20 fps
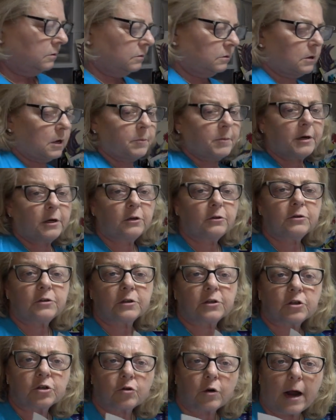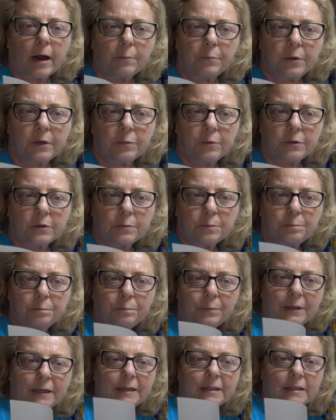I'm going to use a scrap
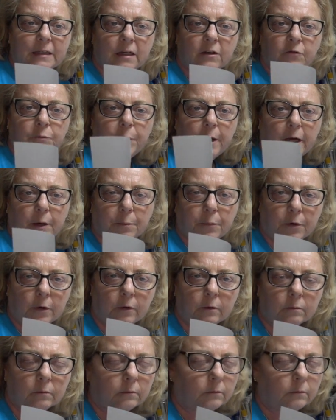piece of paper.